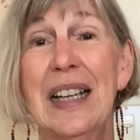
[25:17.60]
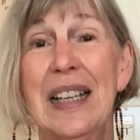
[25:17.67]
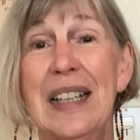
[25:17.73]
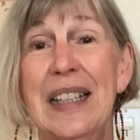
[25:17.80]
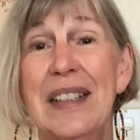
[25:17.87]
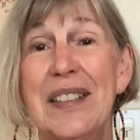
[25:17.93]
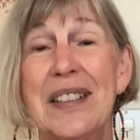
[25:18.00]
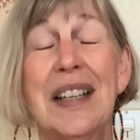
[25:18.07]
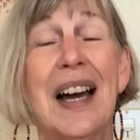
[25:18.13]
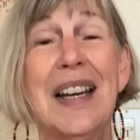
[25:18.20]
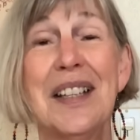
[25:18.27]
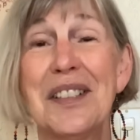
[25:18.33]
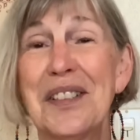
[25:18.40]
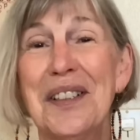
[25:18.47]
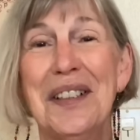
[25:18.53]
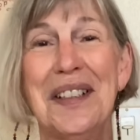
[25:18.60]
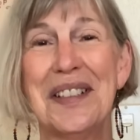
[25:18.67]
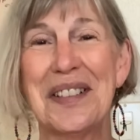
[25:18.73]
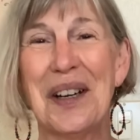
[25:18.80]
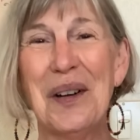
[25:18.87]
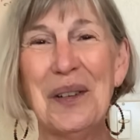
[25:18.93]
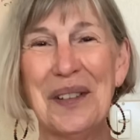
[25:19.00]
it's not as good as
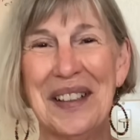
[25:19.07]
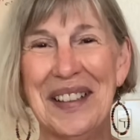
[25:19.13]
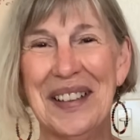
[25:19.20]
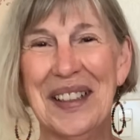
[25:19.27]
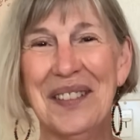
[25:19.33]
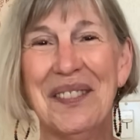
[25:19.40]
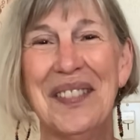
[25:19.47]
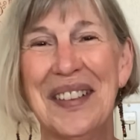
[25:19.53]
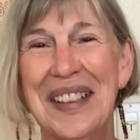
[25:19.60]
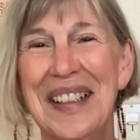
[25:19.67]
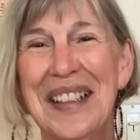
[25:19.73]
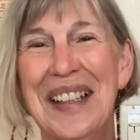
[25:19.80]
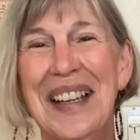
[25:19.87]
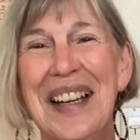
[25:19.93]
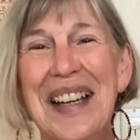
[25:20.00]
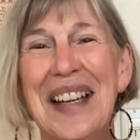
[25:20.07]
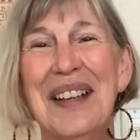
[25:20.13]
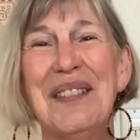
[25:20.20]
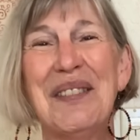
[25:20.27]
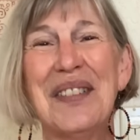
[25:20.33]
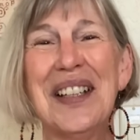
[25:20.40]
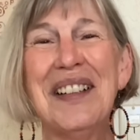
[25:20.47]
holding them and
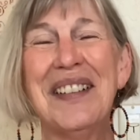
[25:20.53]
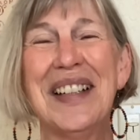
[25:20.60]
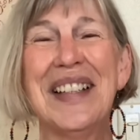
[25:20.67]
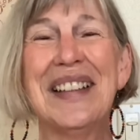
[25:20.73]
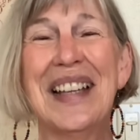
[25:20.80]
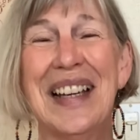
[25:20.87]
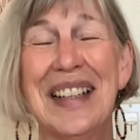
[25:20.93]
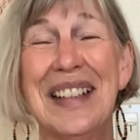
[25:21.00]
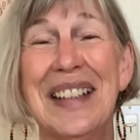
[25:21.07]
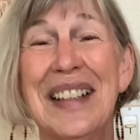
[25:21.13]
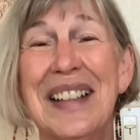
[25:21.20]
feeling that